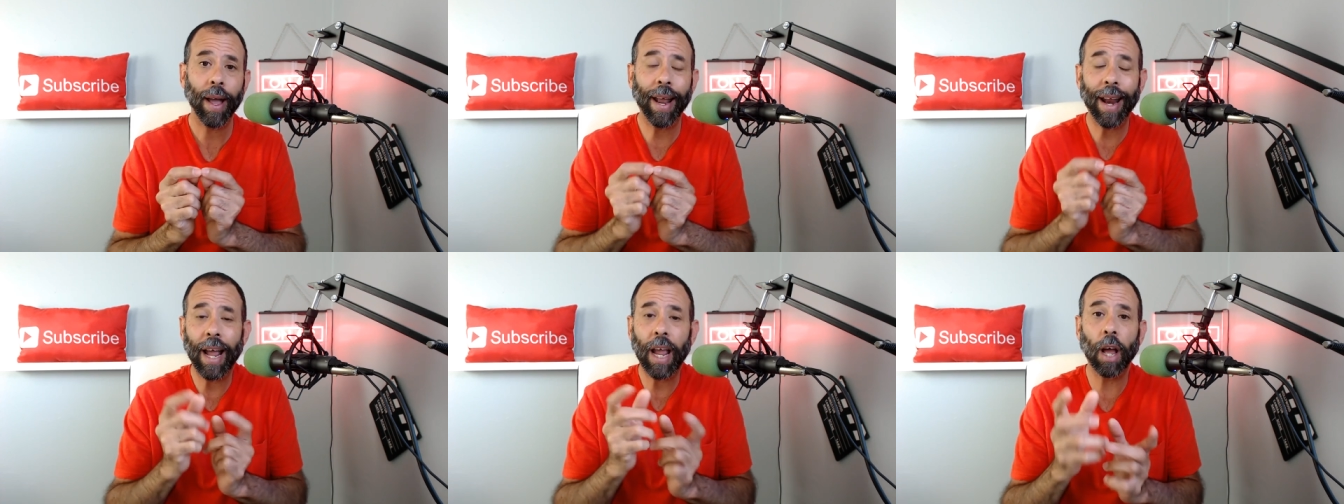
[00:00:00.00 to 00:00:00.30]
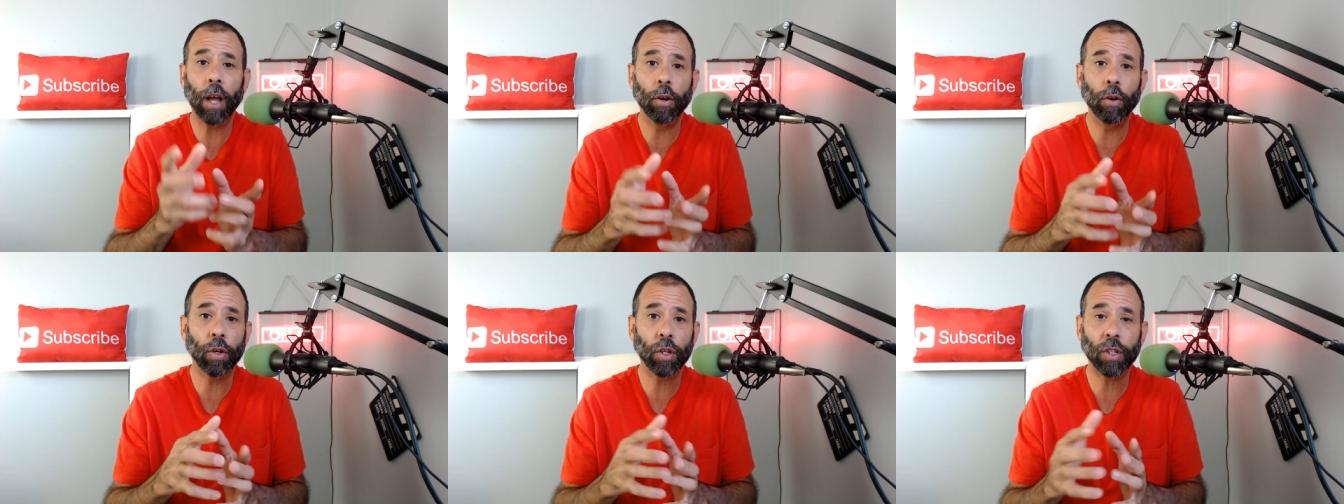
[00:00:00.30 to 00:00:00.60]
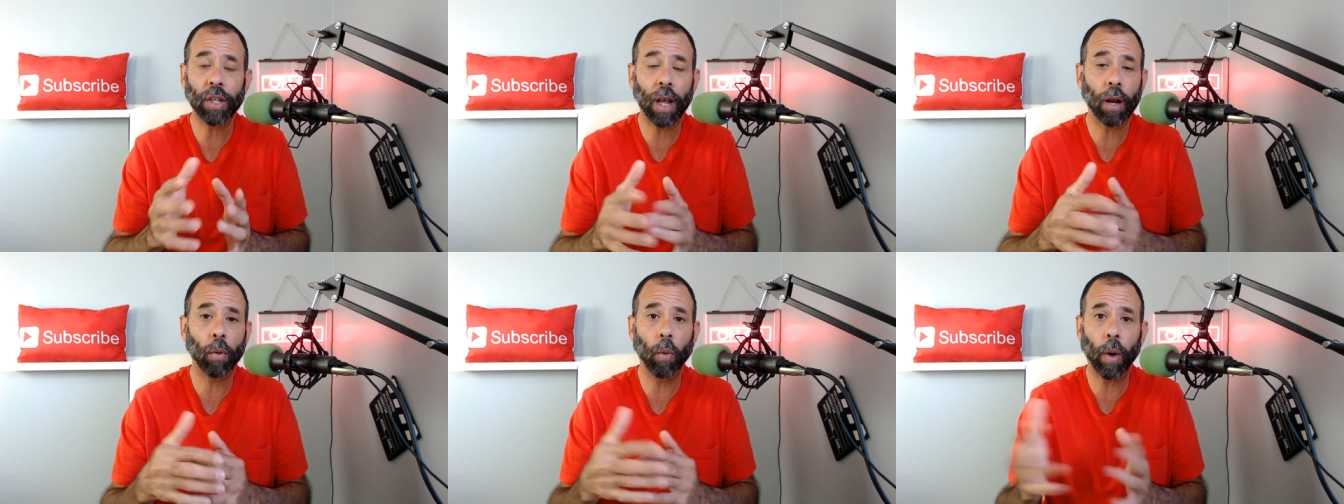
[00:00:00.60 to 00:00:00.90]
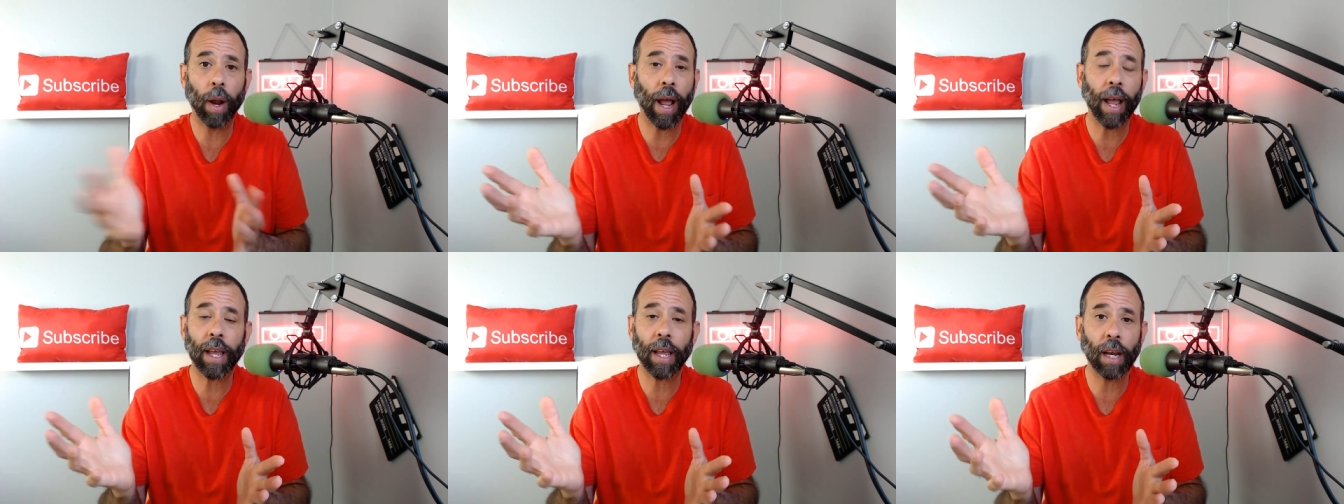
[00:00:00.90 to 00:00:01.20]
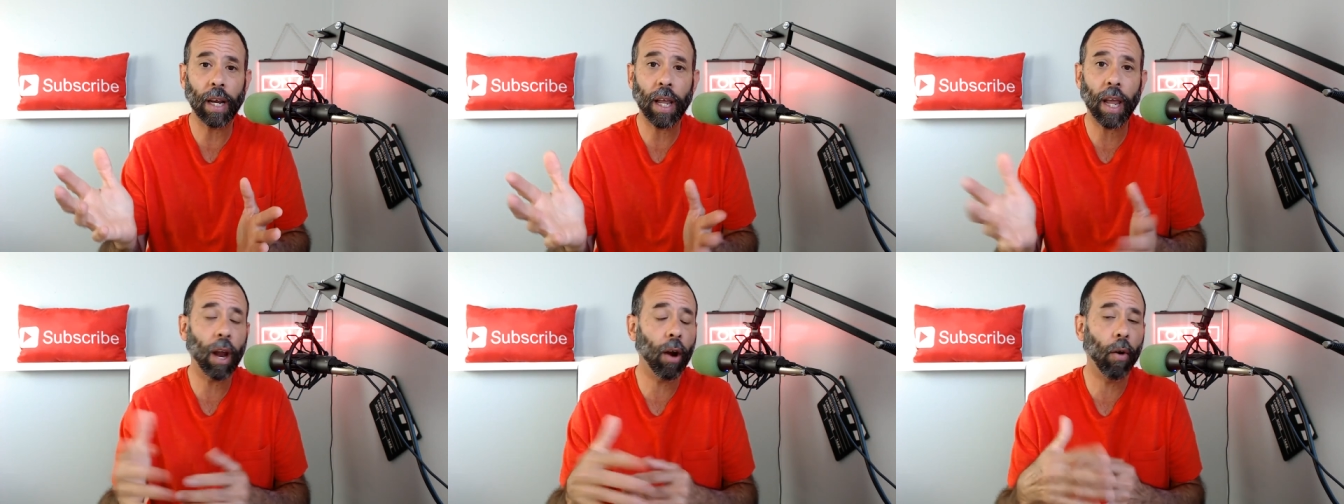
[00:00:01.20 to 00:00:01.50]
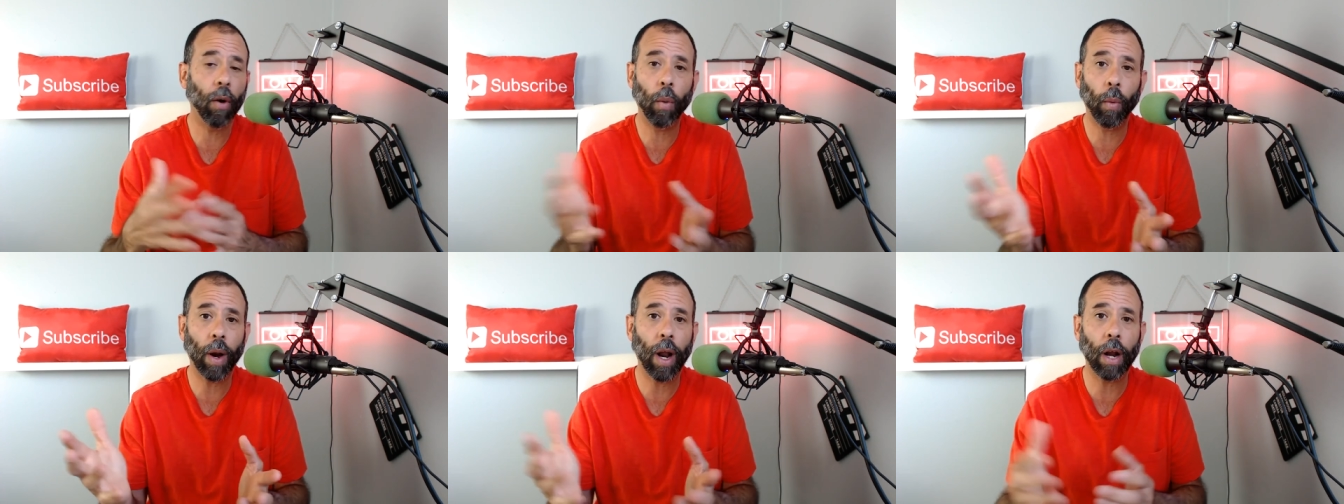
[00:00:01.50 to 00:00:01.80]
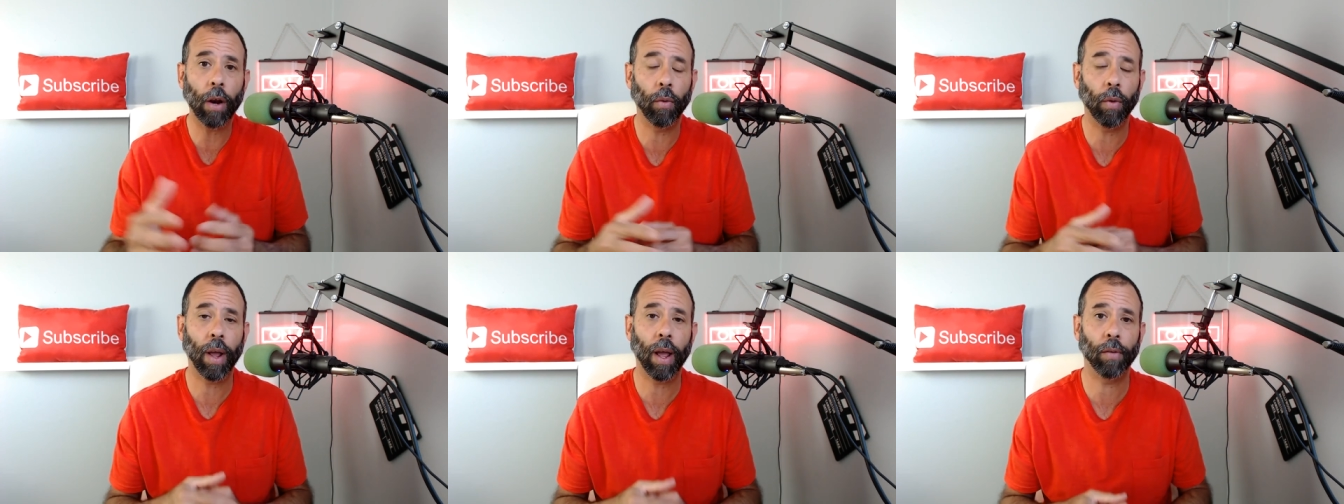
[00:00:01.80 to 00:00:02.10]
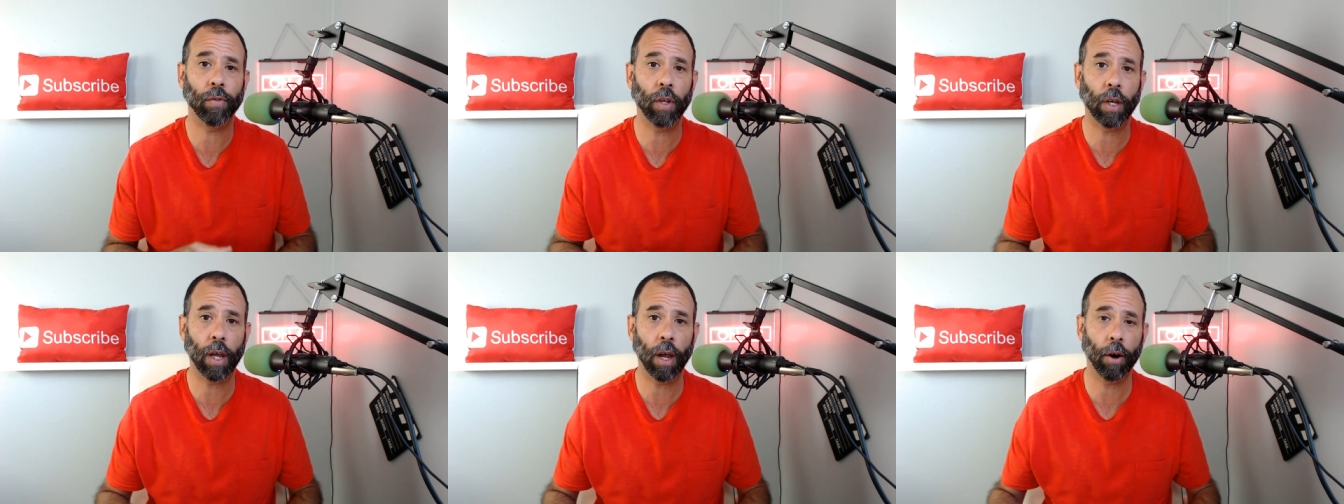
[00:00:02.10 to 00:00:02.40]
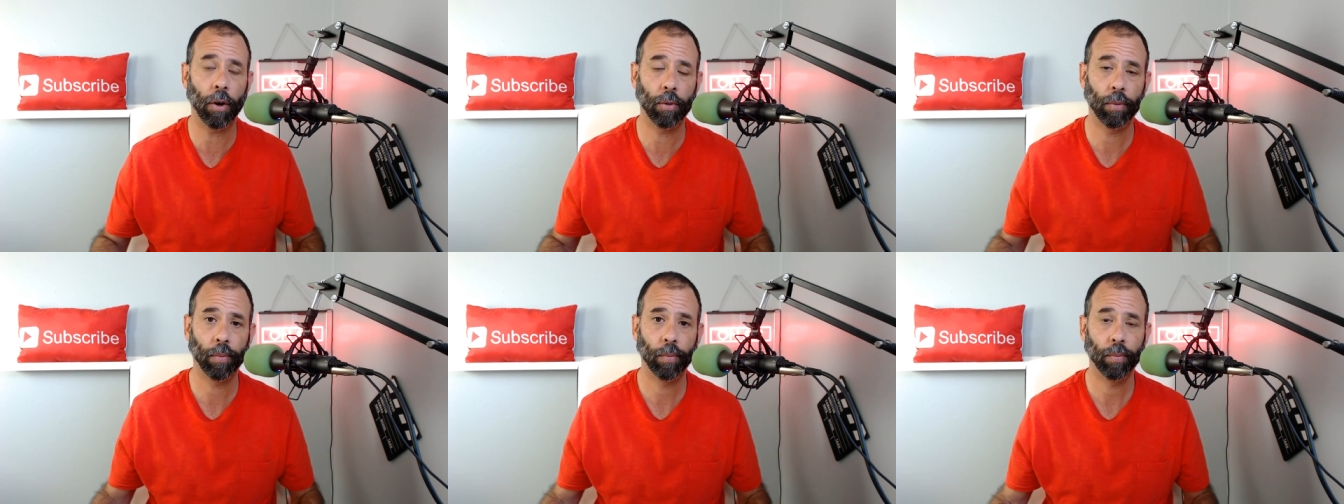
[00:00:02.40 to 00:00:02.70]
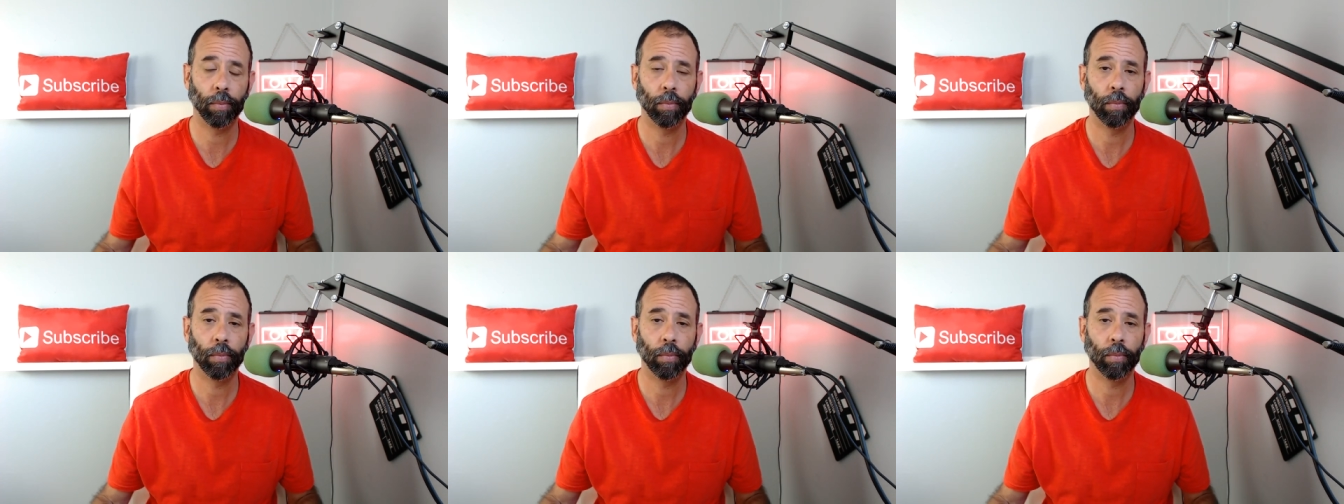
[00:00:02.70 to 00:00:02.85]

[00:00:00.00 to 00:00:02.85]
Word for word: and I understand when I can care and when I don't have to care.